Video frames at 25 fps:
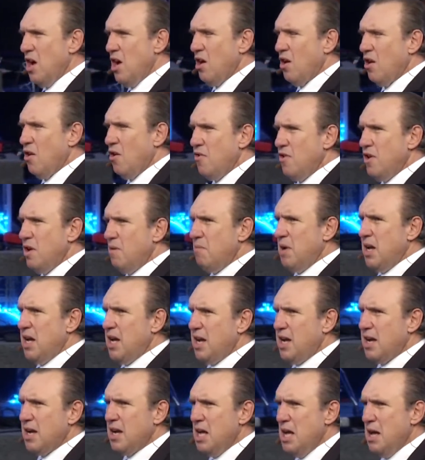Learn of
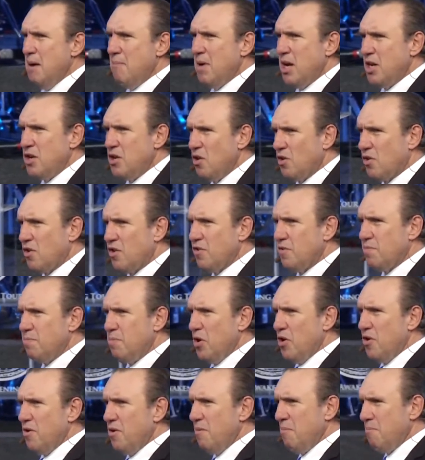me. My yoke, is
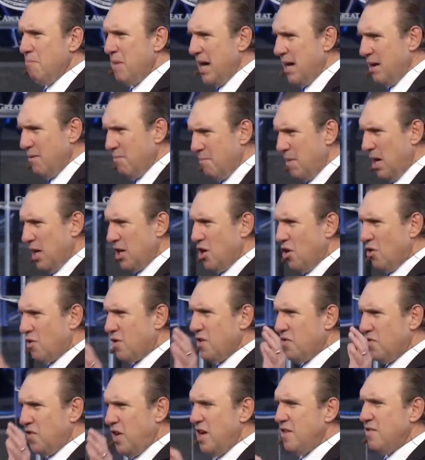my, my yoke
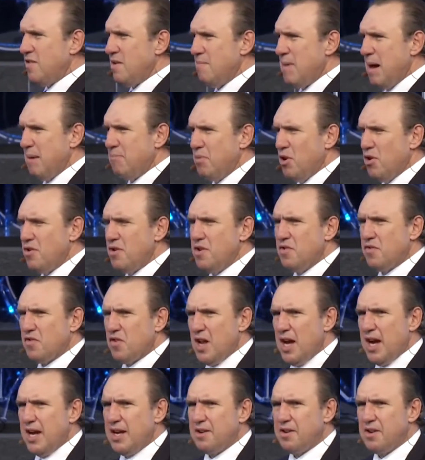is easy, my burden is
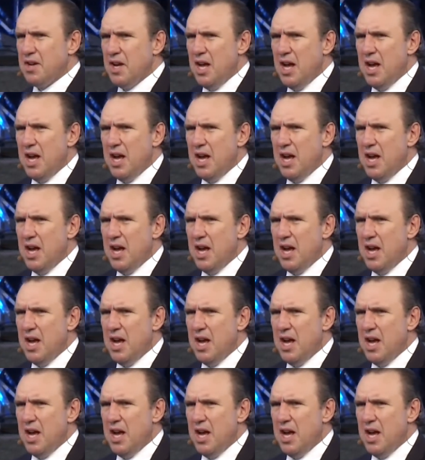light.